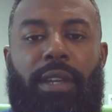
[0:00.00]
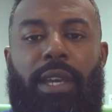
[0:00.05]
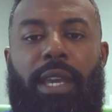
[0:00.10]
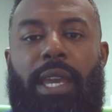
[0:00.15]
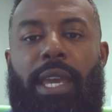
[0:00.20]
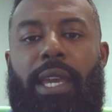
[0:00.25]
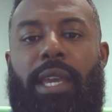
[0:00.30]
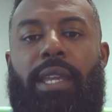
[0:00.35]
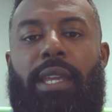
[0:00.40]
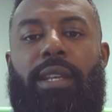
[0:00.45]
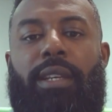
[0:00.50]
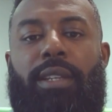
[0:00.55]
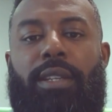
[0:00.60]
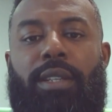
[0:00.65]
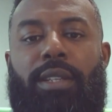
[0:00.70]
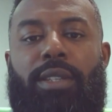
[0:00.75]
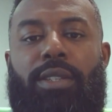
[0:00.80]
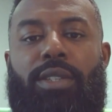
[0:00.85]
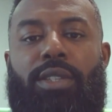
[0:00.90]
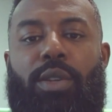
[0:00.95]
And
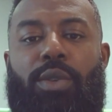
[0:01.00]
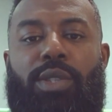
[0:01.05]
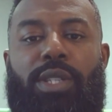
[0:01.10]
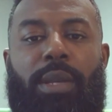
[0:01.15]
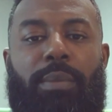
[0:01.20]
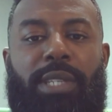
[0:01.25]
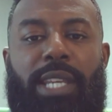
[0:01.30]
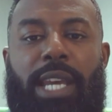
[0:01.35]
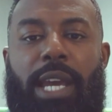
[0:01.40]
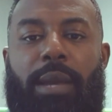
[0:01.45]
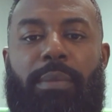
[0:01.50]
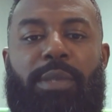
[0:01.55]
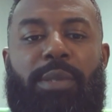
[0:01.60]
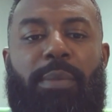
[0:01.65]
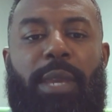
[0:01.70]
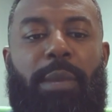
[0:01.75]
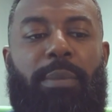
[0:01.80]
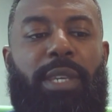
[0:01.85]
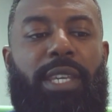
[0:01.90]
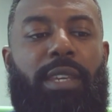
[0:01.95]
so sometimes
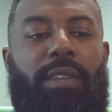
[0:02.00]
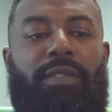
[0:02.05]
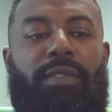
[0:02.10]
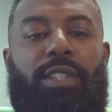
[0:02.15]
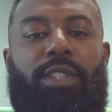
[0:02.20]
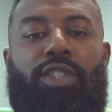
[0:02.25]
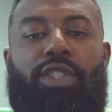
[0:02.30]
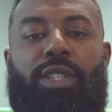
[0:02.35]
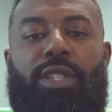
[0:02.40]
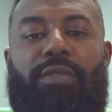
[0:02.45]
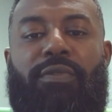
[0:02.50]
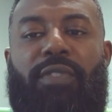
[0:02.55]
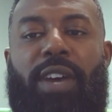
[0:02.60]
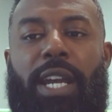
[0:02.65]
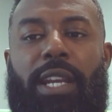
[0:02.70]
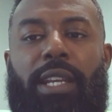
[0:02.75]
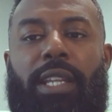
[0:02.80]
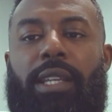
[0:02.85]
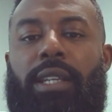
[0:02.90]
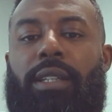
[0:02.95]
maybe even just
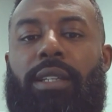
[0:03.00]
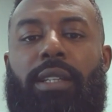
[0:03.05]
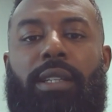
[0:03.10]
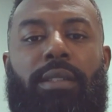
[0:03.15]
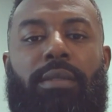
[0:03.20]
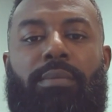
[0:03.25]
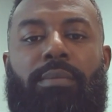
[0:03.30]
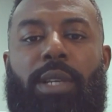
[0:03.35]
finding a,